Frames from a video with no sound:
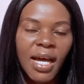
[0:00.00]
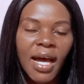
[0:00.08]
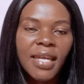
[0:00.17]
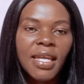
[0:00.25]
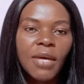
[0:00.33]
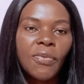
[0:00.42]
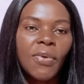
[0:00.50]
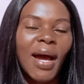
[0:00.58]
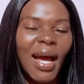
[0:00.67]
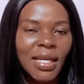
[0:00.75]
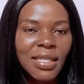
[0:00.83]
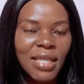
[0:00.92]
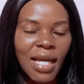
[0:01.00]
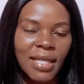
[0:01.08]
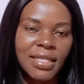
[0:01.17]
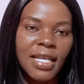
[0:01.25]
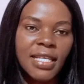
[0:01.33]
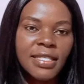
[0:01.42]
and they will act
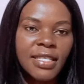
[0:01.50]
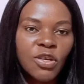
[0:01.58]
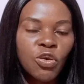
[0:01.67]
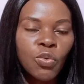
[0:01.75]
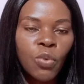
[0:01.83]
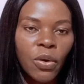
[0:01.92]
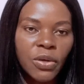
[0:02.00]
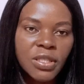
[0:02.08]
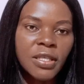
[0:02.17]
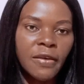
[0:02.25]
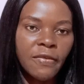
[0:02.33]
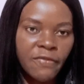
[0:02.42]
as a single what?